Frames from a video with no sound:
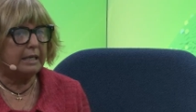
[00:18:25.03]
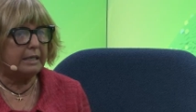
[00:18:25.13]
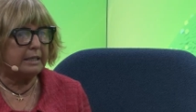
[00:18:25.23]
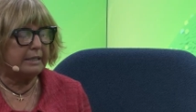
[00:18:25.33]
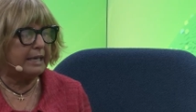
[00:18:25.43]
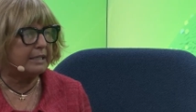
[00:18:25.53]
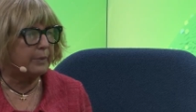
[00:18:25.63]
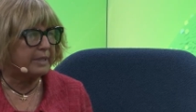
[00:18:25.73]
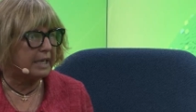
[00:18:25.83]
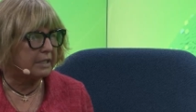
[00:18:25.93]

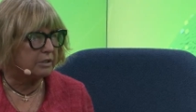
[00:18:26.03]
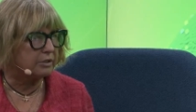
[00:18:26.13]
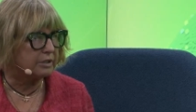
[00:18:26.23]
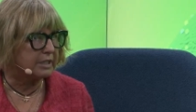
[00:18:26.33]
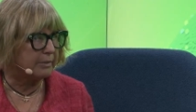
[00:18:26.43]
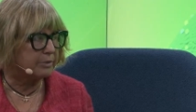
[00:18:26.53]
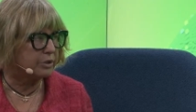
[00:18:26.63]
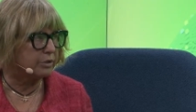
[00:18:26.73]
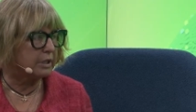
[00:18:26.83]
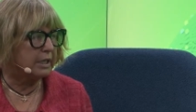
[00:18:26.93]
inadequate alcohol
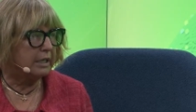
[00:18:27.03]
consumption